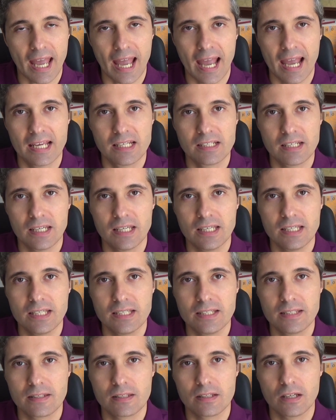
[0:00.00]
and
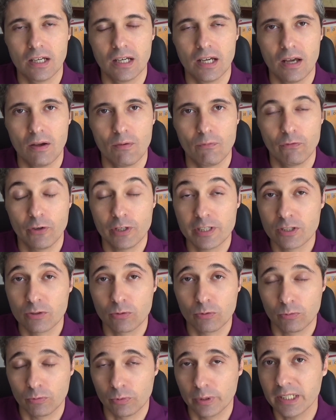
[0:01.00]
his uh, first
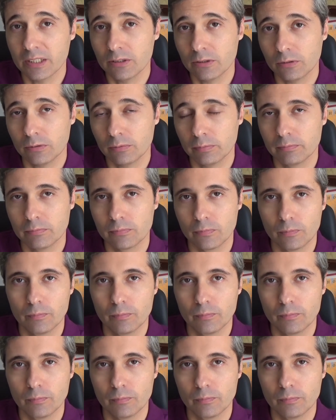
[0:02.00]
real